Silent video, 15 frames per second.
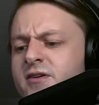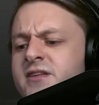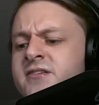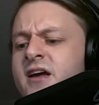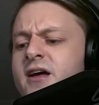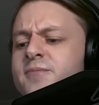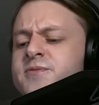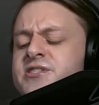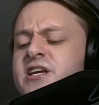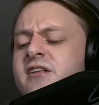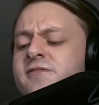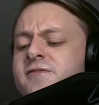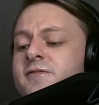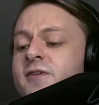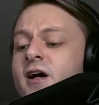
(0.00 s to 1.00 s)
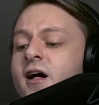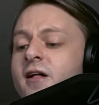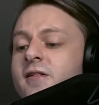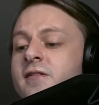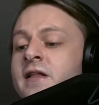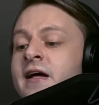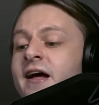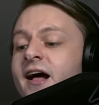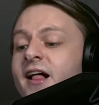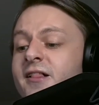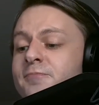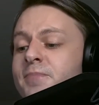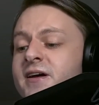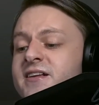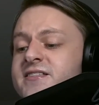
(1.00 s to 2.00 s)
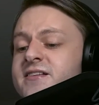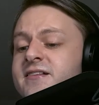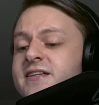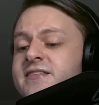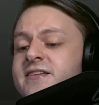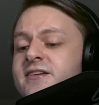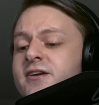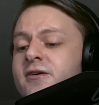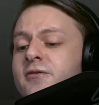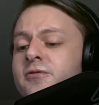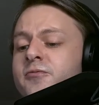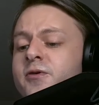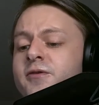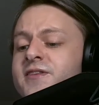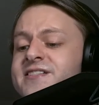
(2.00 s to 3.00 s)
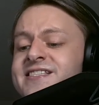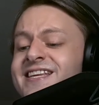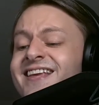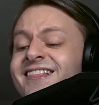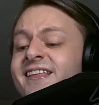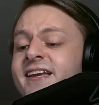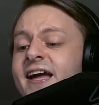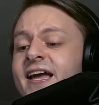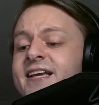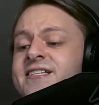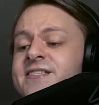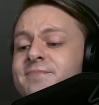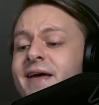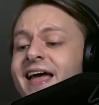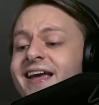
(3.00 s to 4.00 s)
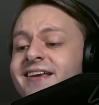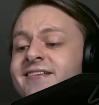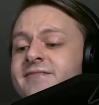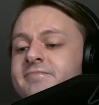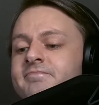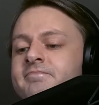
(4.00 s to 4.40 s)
top shelf of all. I'll puzzle it to go through the ceiling, I expect.